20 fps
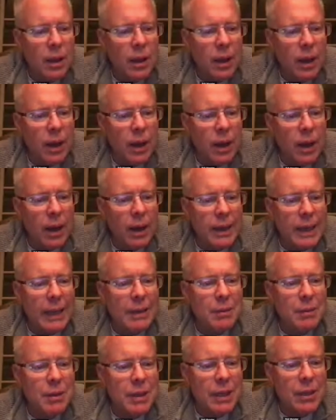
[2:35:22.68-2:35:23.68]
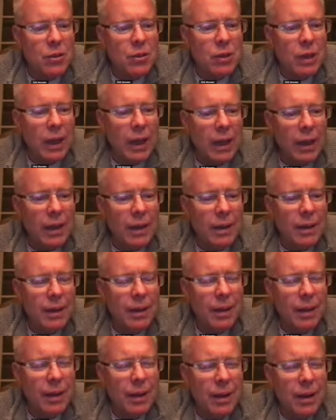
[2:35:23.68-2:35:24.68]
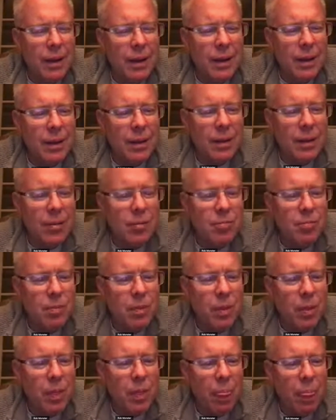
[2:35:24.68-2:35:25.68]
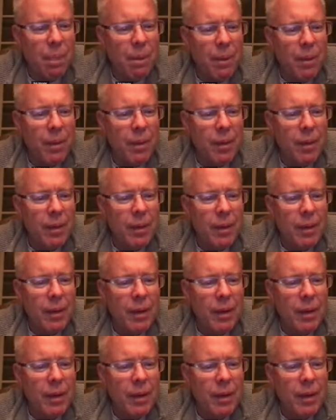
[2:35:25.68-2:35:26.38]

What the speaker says: It's wonderful. Oh, is that Neil or is that David? Who is that?